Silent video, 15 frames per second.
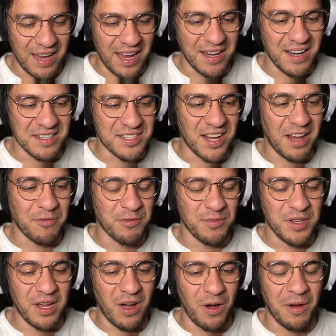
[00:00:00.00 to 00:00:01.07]
And aside from
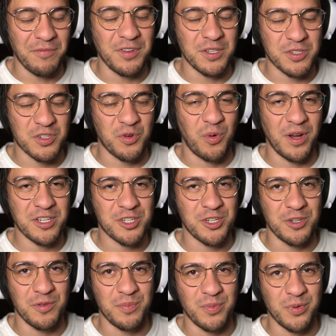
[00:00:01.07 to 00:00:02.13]
the obvious
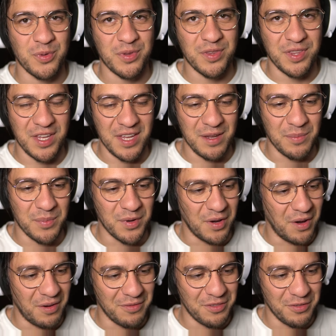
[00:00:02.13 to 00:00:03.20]
questionable theme
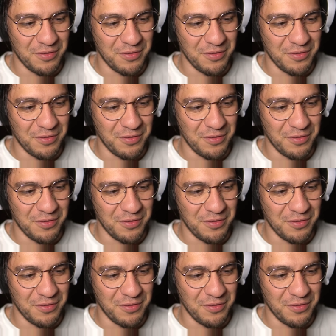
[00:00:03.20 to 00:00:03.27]
of the